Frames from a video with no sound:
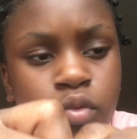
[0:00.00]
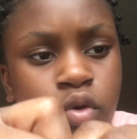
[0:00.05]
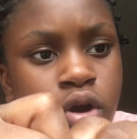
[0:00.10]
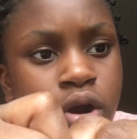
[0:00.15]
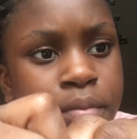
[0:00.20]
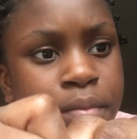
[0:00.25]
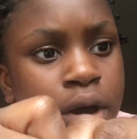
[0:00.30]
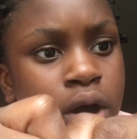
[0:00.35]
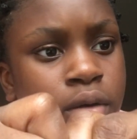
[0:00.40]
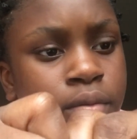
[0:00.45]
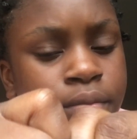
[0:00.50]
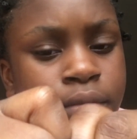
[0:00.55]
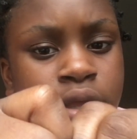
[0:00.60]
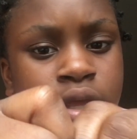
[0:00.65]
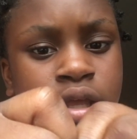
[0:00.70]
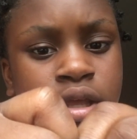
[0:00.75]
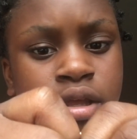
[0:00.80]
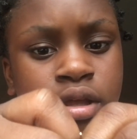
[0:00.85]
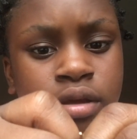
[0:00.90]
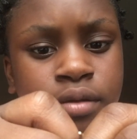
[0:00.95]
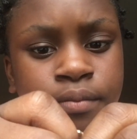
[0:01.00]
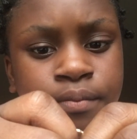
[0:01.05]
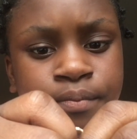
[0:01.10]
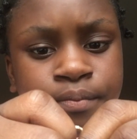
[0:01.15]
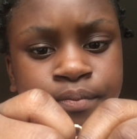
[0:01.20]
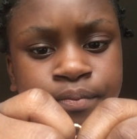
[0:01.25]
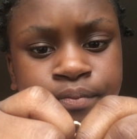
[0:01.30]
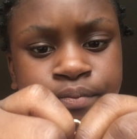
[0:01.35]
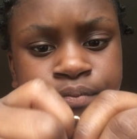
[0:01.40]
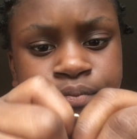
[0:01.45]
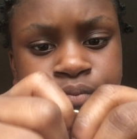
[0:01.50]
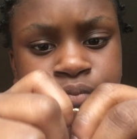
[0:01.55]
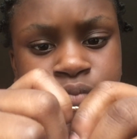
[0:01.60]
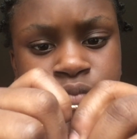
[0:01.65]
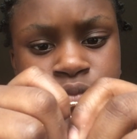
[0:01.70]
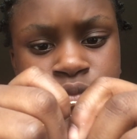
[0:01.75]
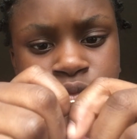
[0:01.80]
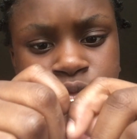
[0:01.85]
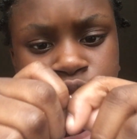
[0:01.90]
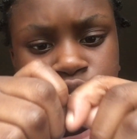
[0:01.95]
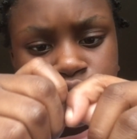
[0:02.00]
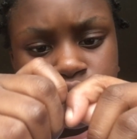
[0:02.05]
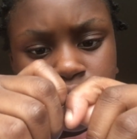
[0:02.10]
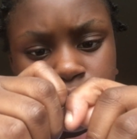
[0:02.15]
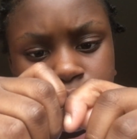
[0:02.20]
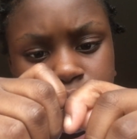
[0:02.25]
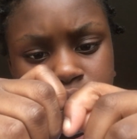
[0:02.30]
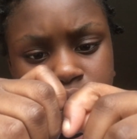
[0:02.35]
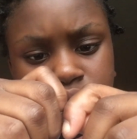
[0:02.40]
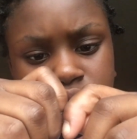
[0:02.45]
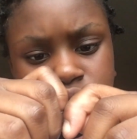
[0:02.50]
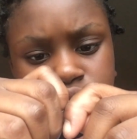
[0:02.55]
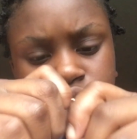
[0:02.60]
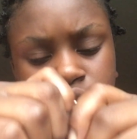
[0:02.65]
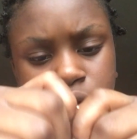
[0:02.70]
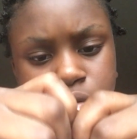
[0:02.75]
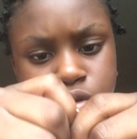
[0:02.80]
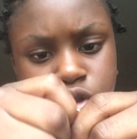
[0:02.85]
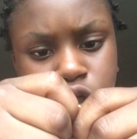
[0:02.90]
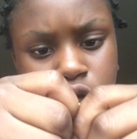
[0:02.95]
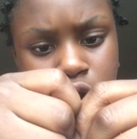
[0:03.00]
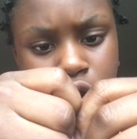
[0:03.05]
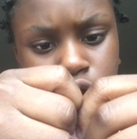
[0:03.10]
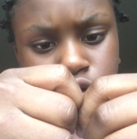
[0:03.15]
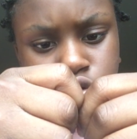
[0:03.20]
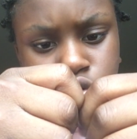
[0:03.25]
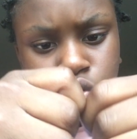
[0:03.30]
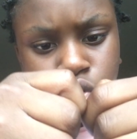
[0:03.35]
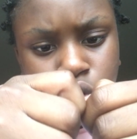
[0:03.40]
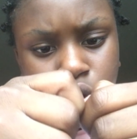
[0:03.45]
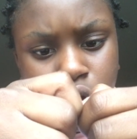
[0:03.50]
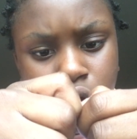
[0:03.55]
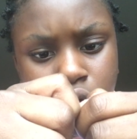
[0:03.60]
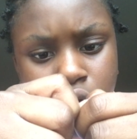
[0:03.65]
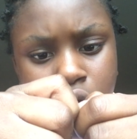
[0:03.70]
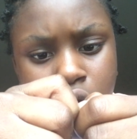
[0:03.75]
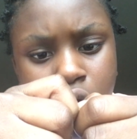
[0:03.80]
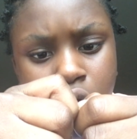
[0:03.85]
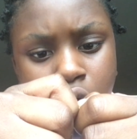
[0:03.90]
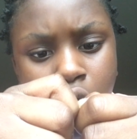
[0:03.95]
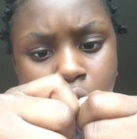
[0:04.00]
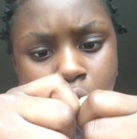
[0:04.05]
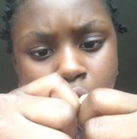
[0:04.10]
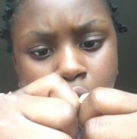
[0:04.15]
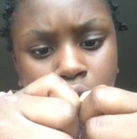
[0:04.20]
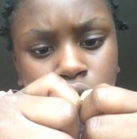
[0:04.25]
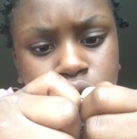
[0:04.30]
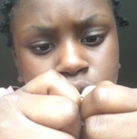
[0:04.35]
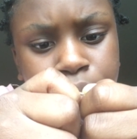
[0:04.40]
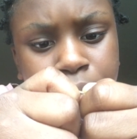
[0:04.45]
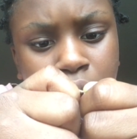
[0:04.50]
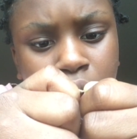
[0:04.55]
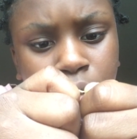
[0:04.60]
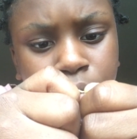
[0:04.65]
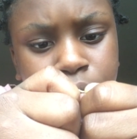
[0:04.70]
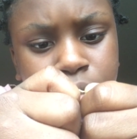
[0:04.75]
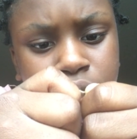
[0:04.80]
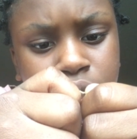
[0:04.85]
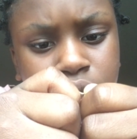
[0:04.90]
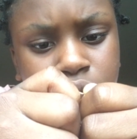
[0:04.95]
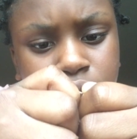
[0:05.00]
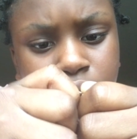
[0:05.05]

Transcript: more about me? Tell me in the description. I'll do an all about me